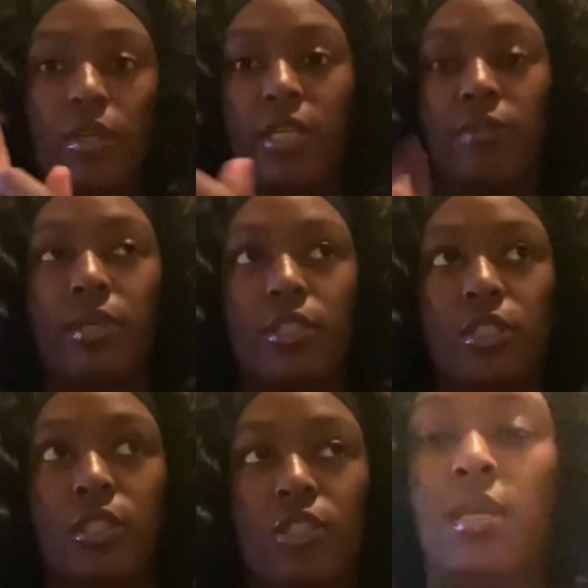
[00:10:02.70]

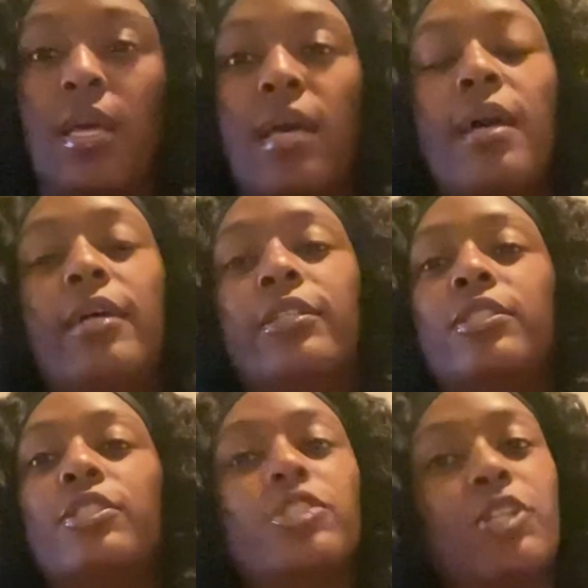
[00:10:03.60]
decoration to show
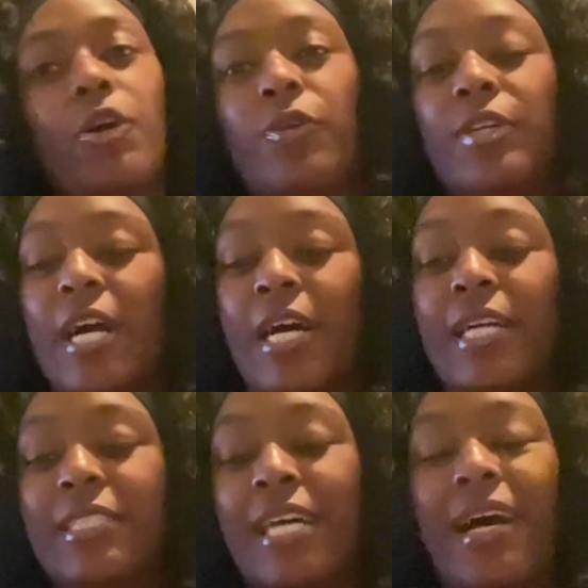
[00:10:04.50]
so you
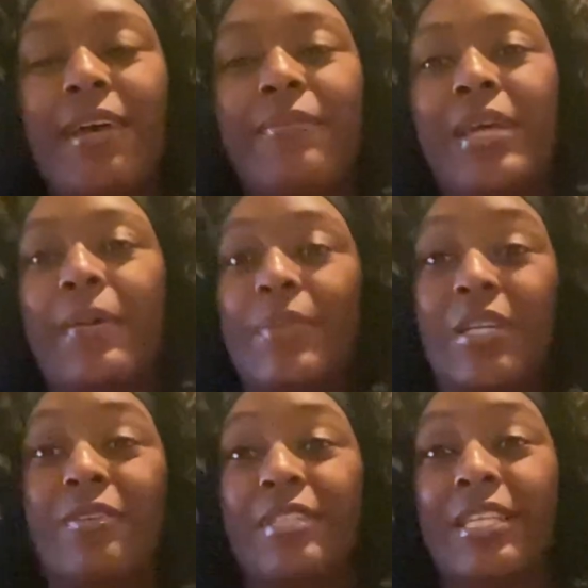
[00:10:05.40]
guys i'm not
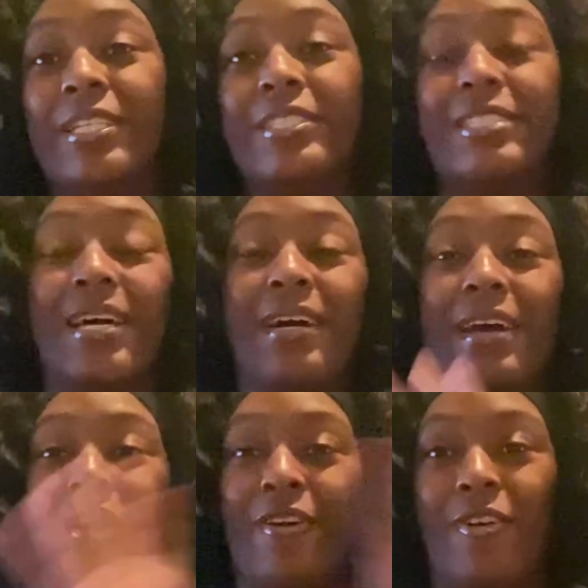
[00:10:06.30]
big on these uh,
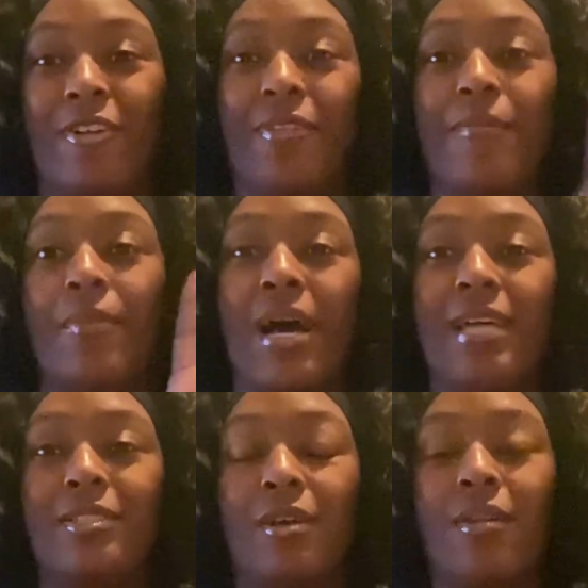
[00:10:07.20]
at all but i
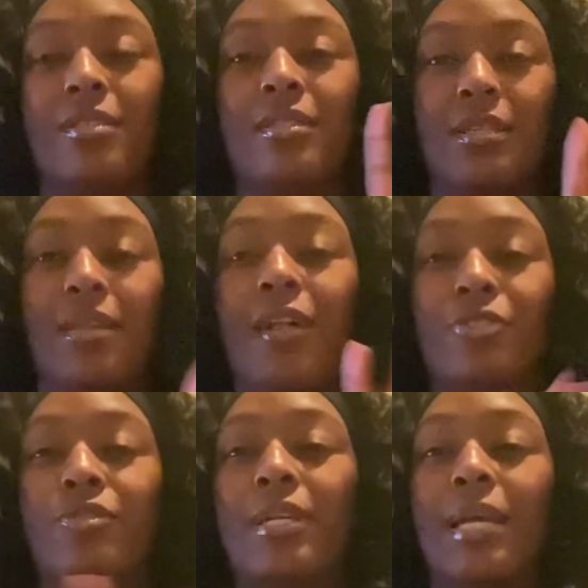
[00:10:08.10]
saw this in dollar
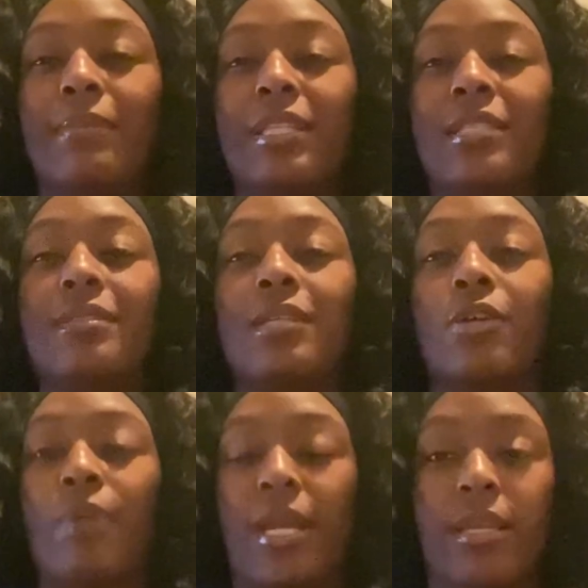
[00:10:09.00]
tree and i'm like this is a
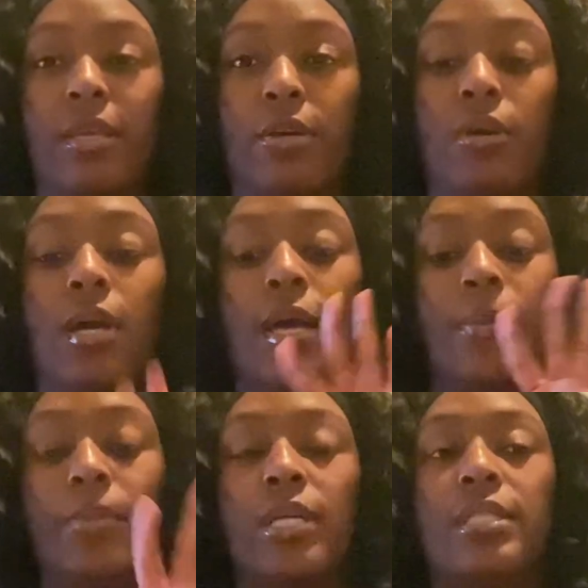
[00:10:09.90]
great deal
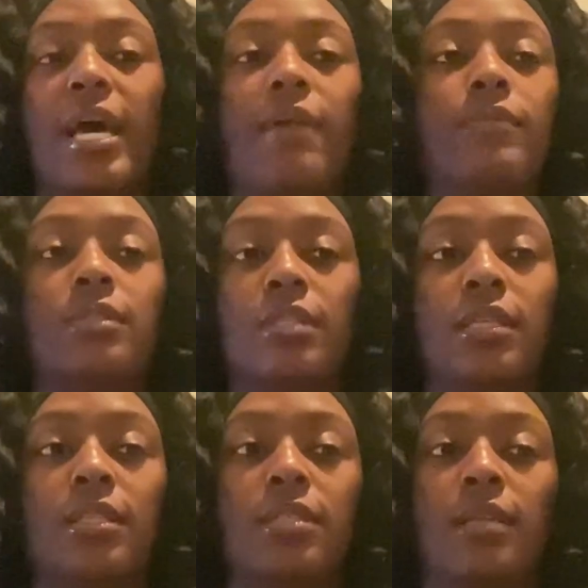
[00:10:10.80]
because i haven't
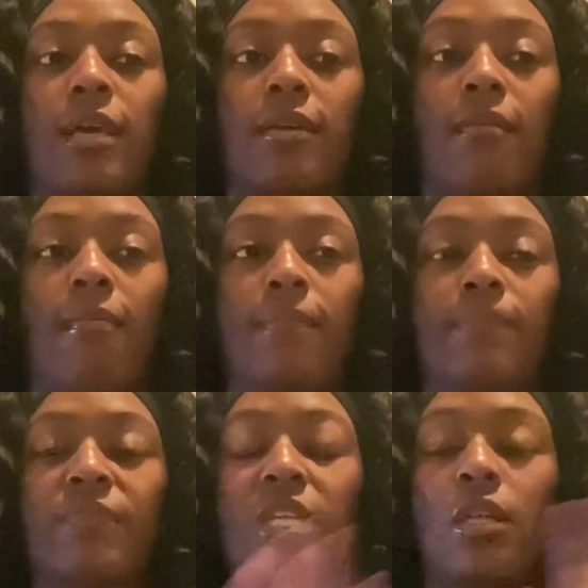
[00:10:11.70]
seen this like
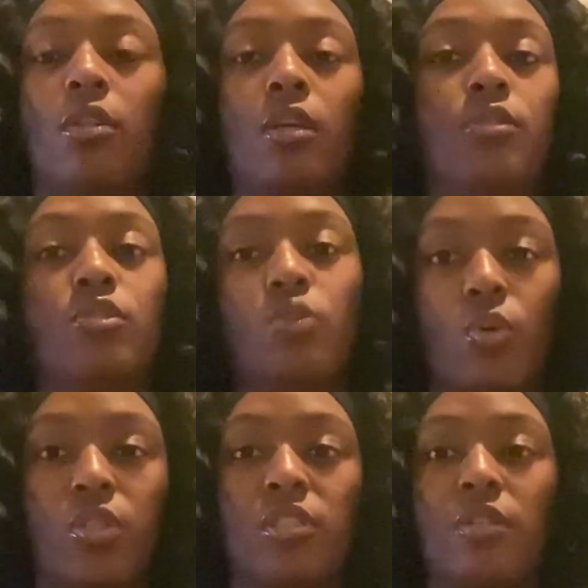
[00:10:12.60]
in all the other
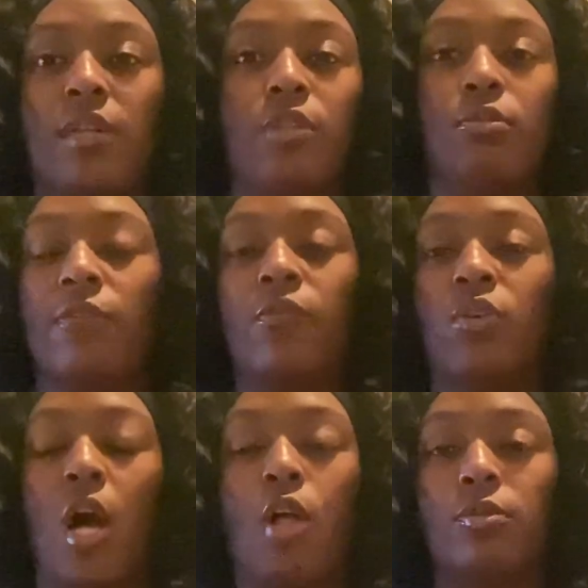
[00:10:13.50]
stores they're like three or four
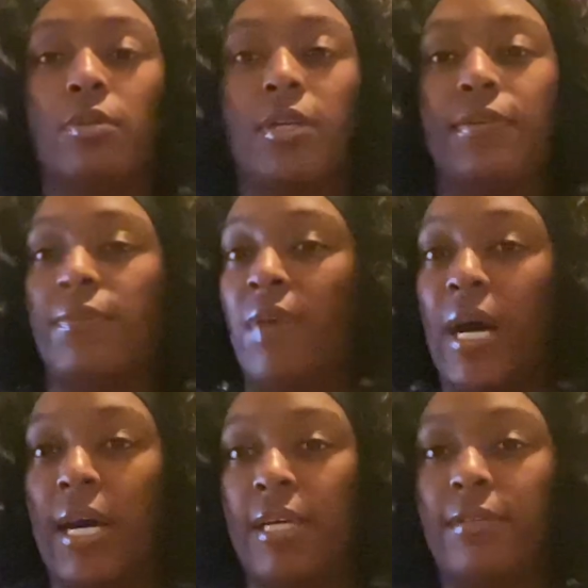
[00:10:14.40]
dollars or even
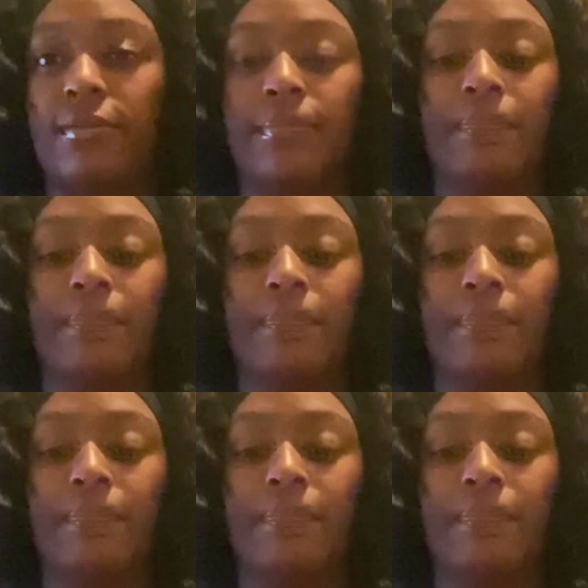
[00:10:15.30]
five